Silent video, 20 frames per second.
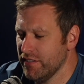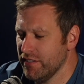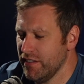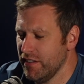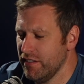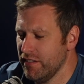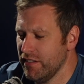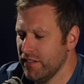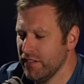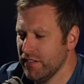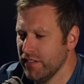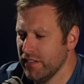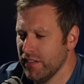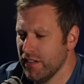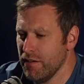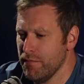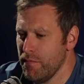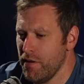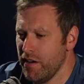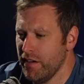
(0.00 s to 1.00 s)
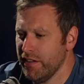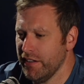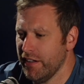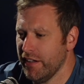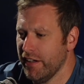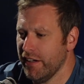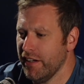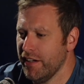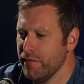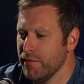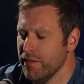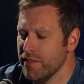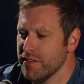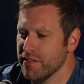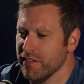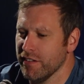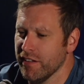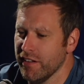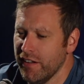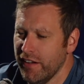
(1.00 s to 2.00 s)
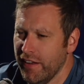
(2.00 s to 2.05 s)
Down in Kilmarnock, I think it was. Or...